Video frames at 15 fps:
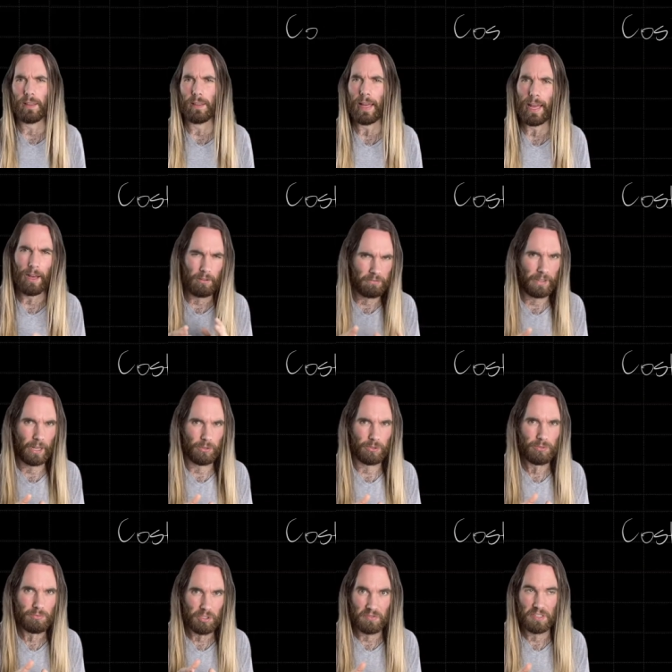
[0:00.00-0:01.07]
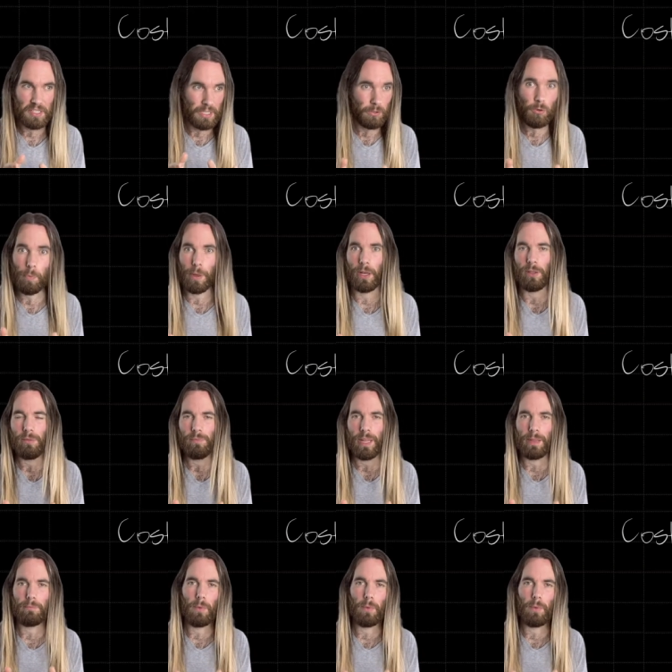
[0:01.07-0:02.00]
our value of a single bell and